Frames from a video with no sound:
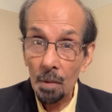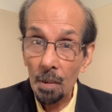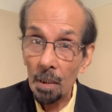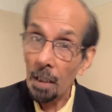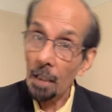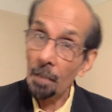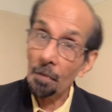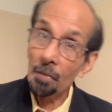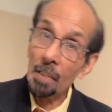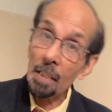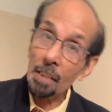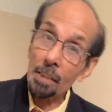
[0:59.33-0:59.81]

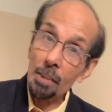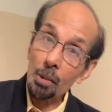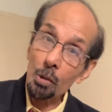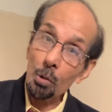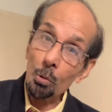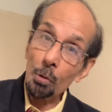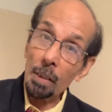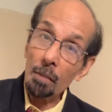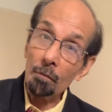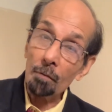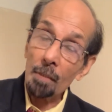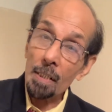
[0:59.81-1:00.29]
in this
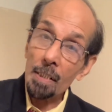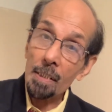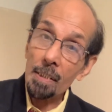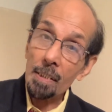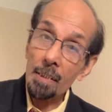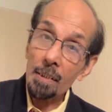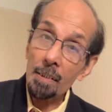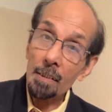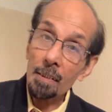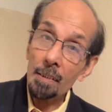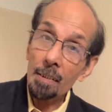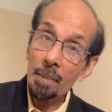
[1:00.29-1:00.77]

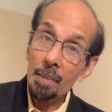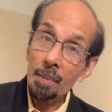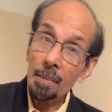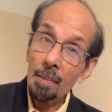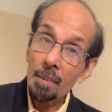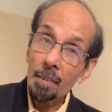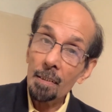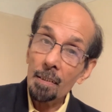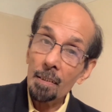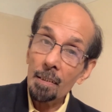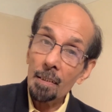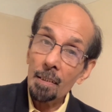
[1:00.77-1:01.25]
universe.
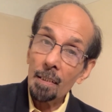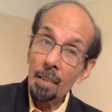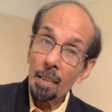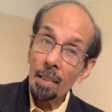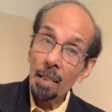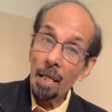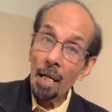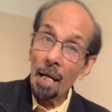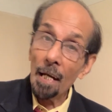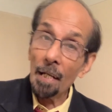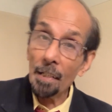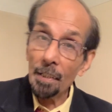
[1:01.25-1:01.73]

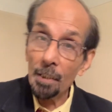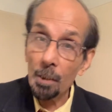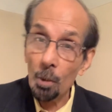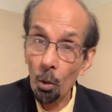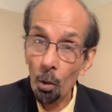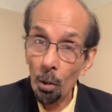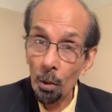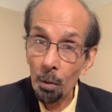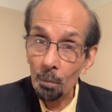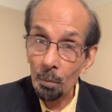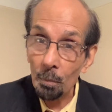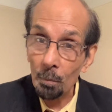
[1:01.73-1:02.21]
And
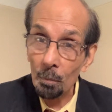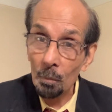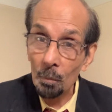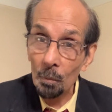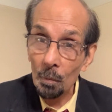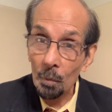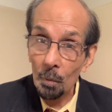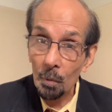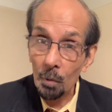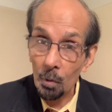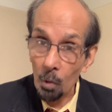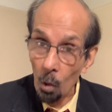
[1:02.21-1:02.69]

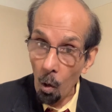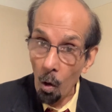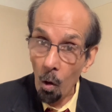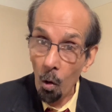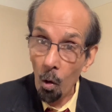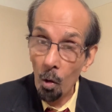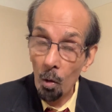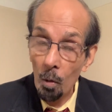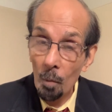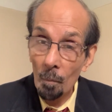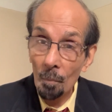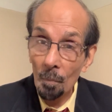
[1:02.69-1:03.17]

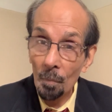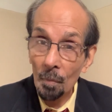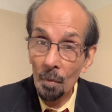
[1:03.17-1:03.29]
now